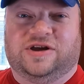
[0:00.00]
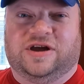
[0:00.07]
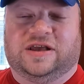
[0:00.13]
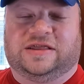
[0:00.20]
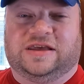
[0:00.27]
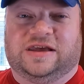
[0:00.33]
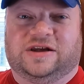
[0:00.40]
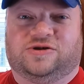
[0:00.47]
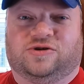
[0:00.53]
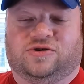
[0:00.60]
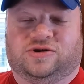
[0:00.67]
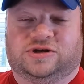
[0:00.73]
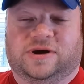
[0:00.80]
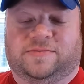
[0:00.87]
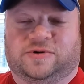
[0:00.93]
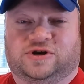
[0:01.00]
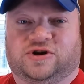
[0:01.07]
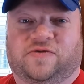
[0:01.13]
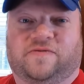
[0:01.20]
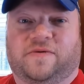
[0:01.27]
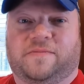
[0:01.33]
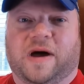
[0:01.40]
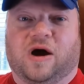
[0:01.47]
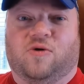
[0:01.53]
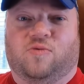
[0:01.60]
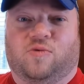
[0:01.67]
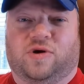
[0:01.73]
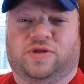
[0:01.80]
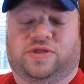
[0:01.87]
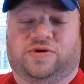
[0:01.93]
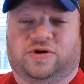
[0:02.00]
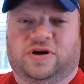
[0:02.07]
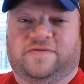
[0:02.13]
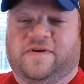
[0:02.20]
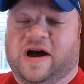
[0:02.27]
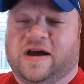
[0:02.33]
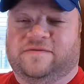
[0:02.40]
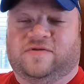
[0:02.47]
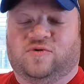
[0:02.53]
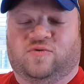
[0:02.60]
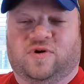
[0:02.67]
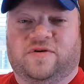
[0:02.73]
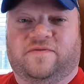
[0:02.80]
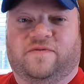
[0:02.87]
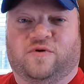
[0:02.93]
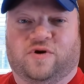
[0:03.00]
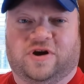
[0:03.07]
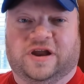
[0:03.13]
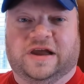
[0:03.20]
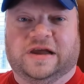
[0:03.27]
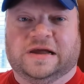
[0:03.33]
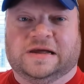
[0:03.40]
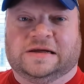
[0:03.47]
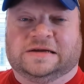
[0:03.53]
hit the internal temperature of about 135 to 140,